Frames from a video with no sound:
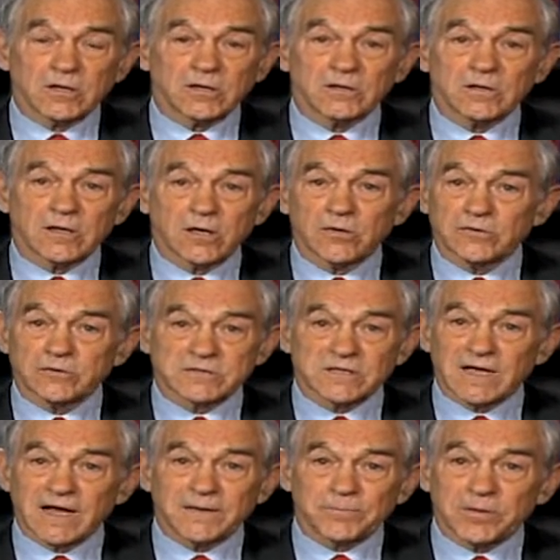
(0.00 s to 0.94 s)
There's
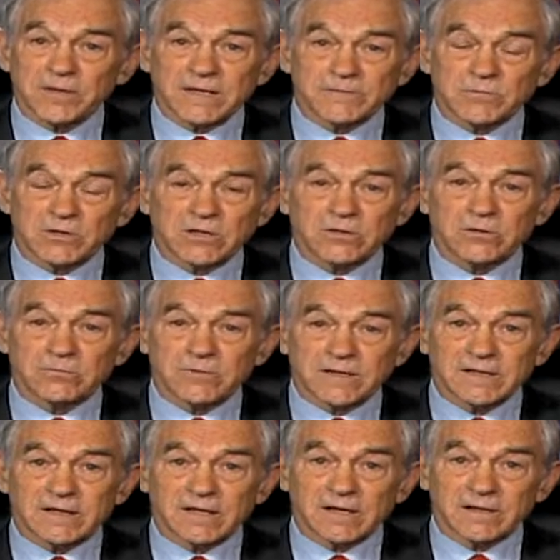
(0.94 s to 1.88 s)
a lot of blame to go
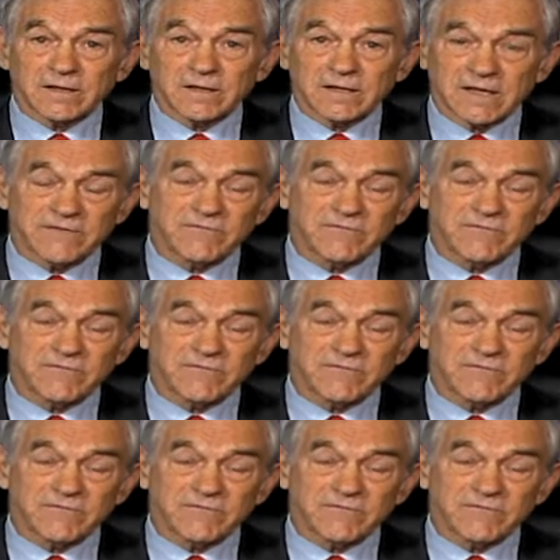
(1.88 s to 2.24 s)
around.